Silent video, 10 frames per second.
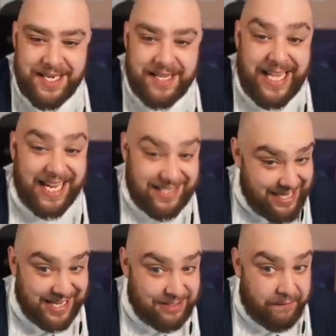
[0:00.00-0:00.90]
That's
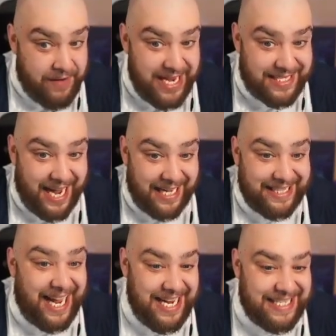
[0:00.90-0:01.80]
that's the face card.
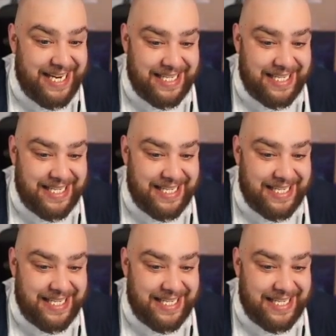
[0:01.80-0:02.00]
96,